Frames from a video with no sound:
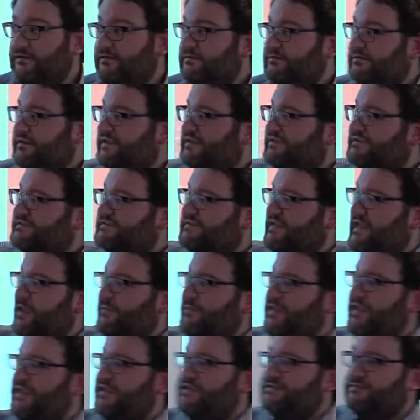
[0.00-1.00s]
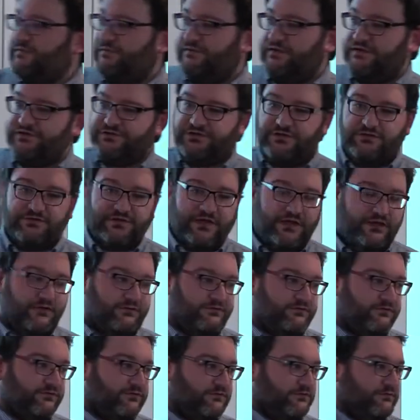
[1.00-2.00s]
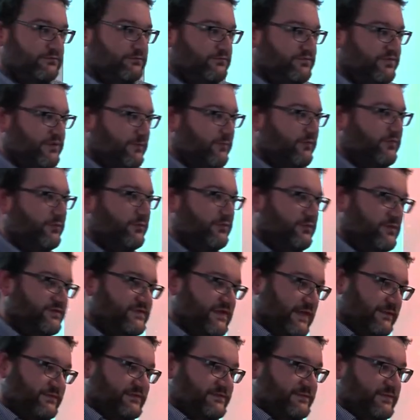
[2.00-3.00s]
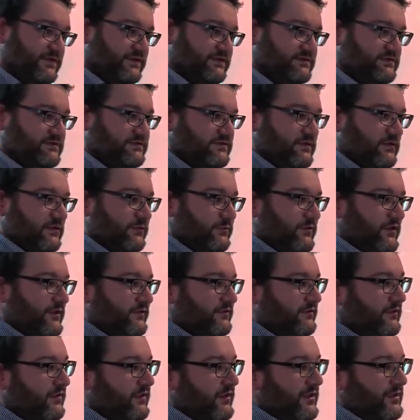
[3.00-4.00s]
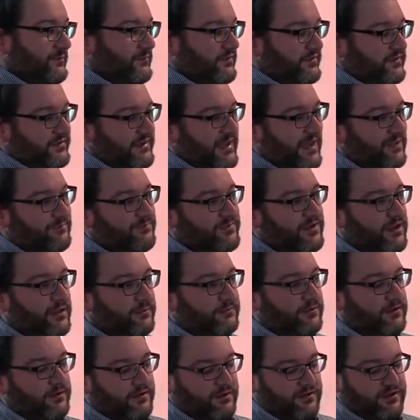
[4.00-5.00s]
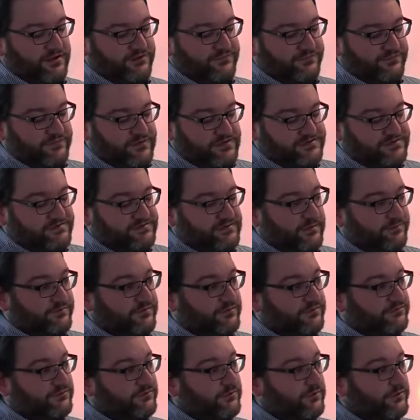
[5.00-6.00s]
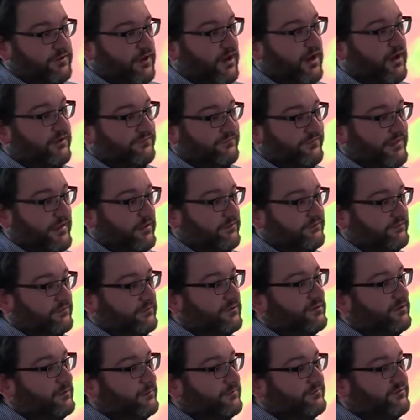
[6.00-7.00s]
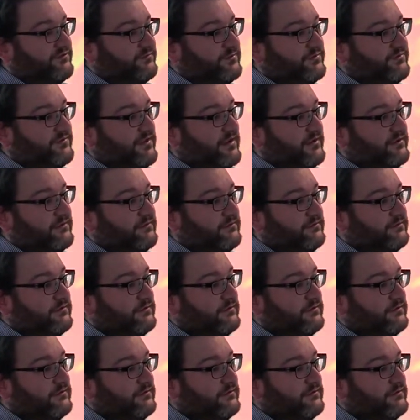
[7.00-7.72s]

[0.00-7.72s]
These CMEs, when they shoot out, some of them are the same speed as the solar wind, but they can be up, as fast as up to 2,500 kilometers per second.